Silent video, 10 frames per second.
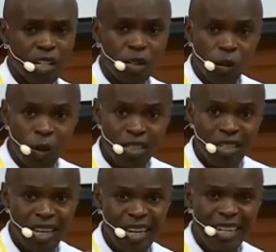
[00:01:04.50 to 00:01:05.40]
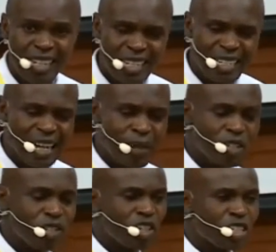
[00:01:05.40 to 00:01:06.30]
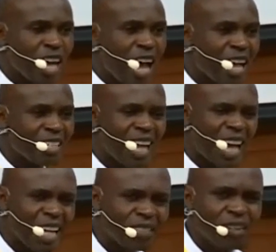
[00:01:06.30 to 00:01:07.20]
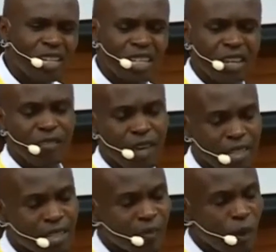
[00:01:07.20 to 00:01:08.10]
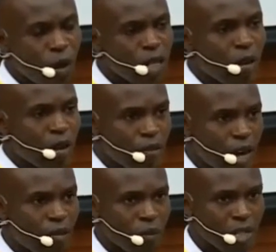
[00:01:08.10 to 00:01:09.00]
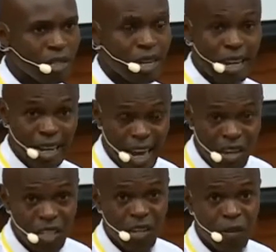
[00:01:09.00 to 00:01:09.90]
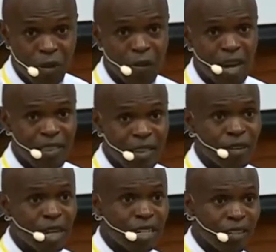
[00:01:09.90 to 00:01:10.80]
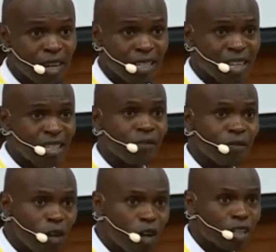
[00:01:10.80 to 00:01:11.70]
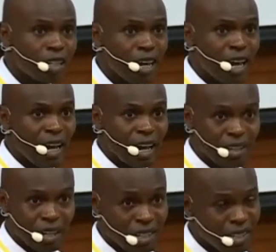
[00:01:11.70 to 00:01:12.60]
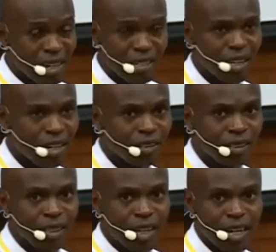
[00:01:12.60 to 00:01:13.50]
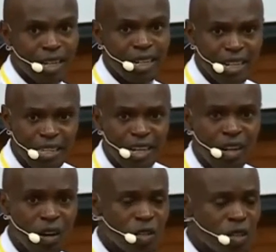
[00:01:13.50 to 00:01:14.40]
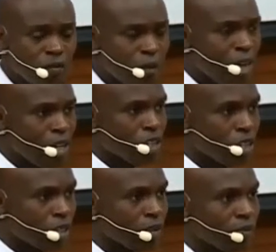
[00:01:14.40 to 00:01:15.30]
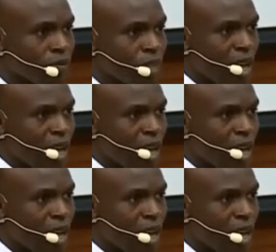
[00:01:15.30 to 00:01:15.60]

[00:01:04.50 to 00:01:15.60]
And you know what? This climate change has adverse effects on our environment. Can you still remember the devastating flood disaster in eastern coast of Malaysia?